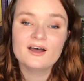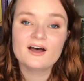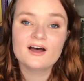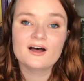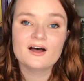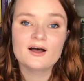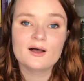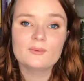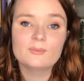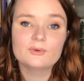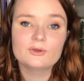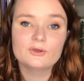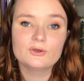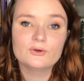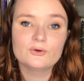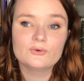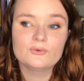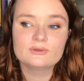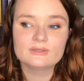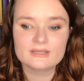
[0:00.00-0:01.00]
um,
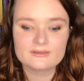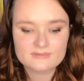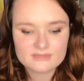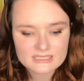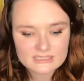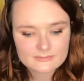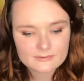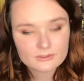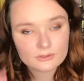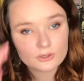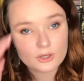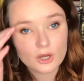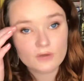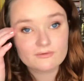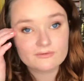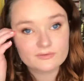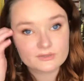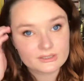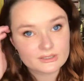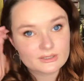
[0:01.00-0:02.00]
who lives in Spindle Cove
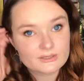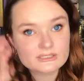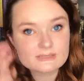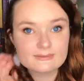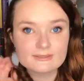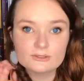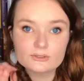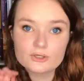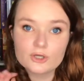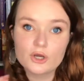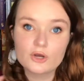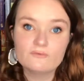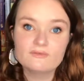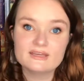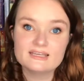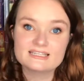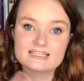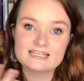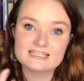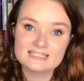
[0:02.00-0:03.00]
if you didn't know Spindle Cove
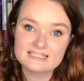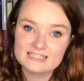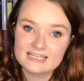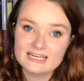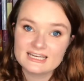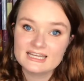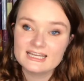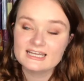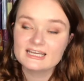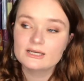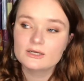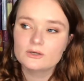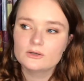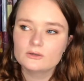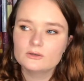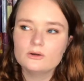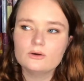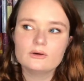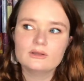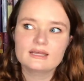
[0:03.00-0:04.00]
is a city
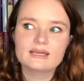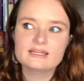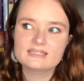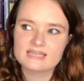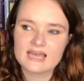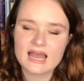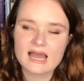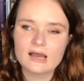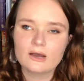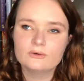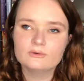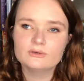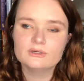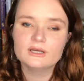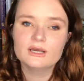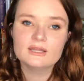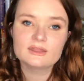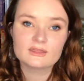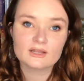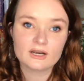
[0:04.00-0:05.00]
no like a town
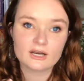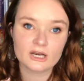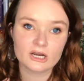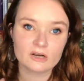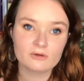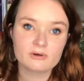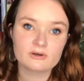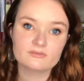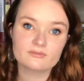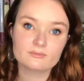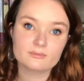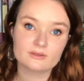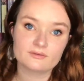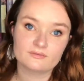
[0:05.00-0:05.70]
that our heroine from the